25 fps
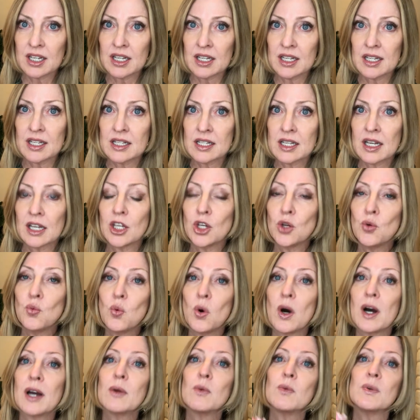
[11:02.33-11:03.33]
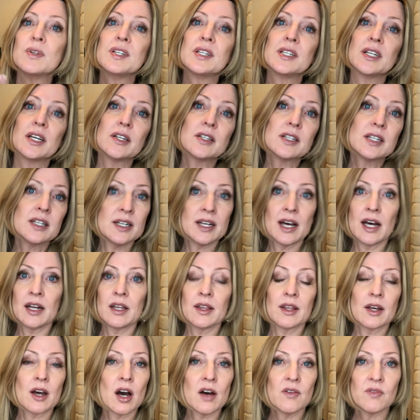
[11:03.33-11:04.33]
is that you want resulting out
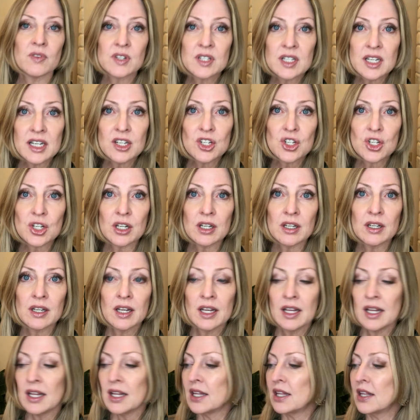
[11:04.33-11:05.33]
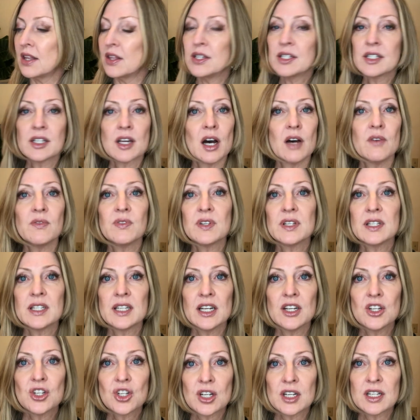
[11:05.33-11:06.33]
of the conversation. This
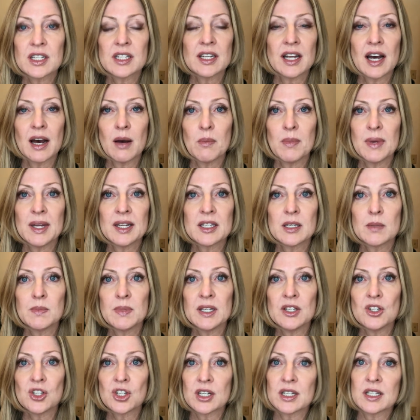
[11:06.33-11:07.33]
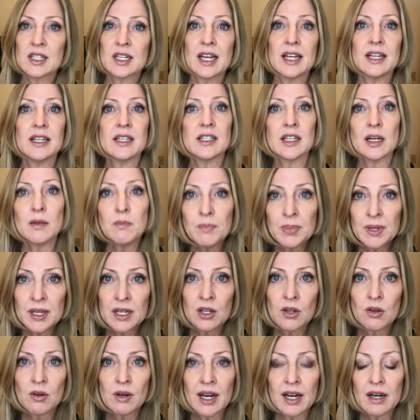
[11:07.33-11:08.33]
conversation is not meant to be just a
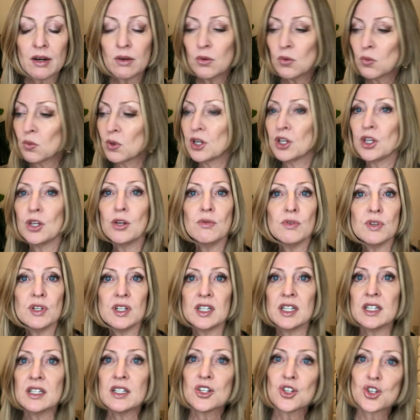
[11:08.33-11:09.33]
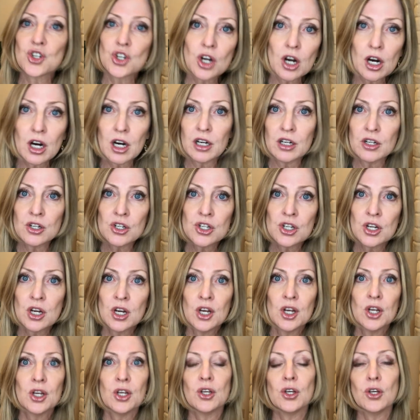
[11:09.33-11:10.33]
dumping ground where you discharge
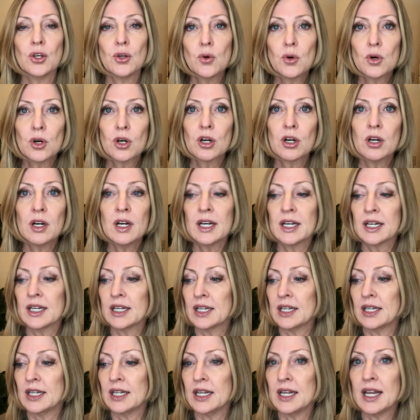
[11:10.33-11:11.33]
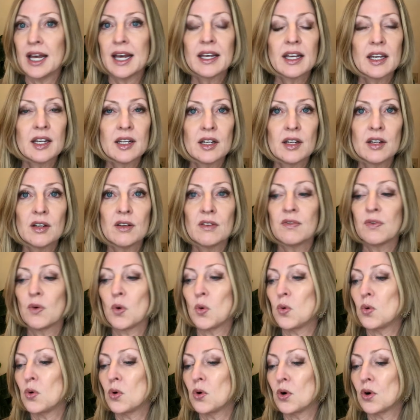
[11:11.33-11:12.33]
your negative
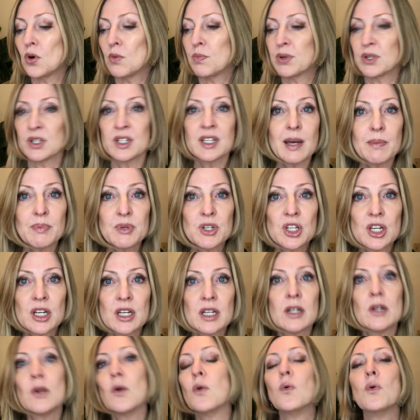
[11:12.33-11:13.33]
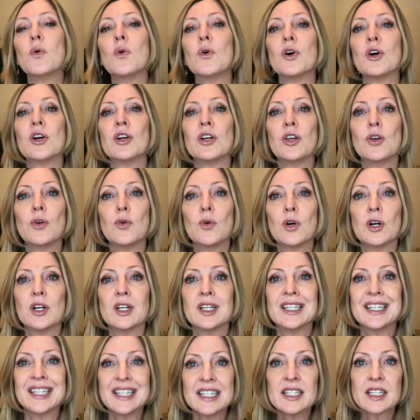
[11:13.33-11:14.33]
or perception or your
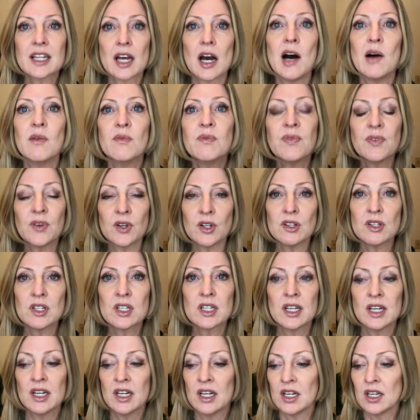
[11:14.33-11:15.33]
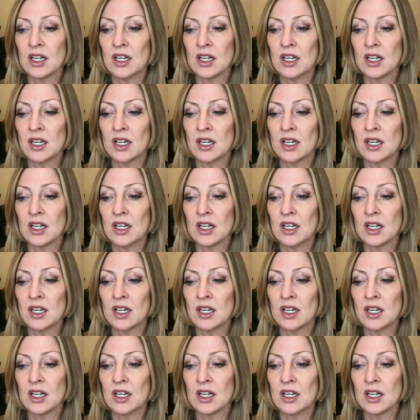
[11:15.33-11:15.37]
discomfort